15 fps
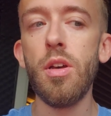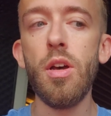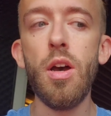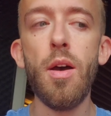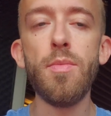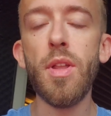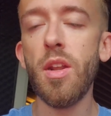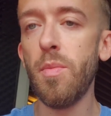
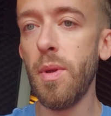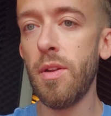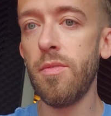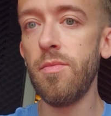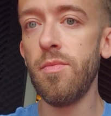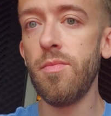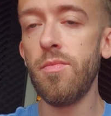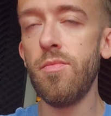I'm not a big
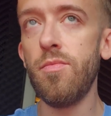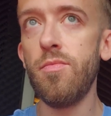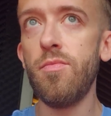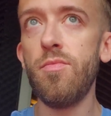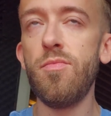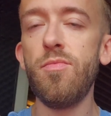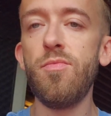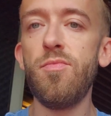
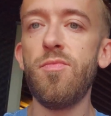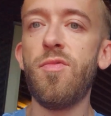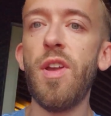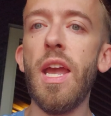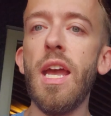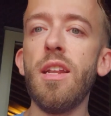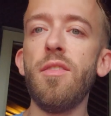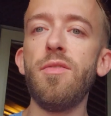
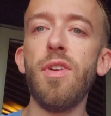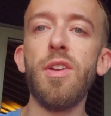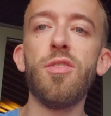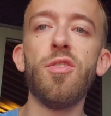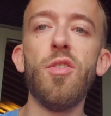fan of like